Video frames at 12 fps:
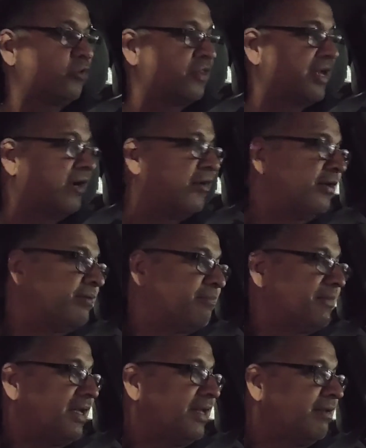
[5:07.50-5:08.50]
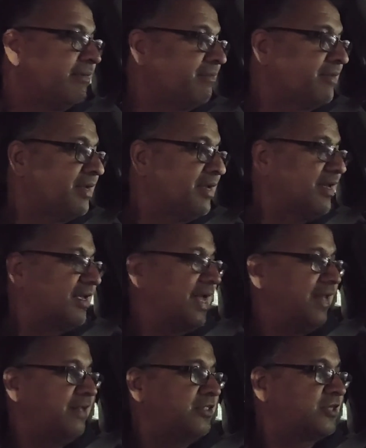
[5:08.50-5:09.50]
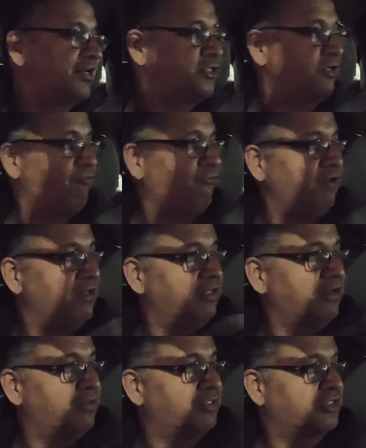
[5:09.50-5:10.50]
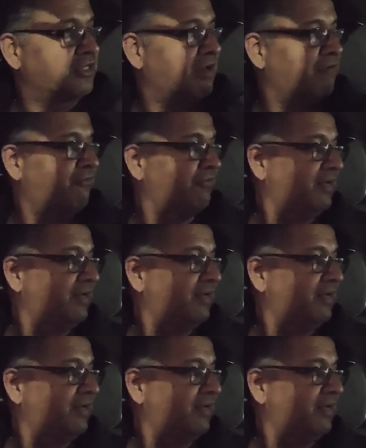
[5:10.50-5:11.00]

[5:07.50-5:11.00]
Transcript: there and getting touchy-feely with stuff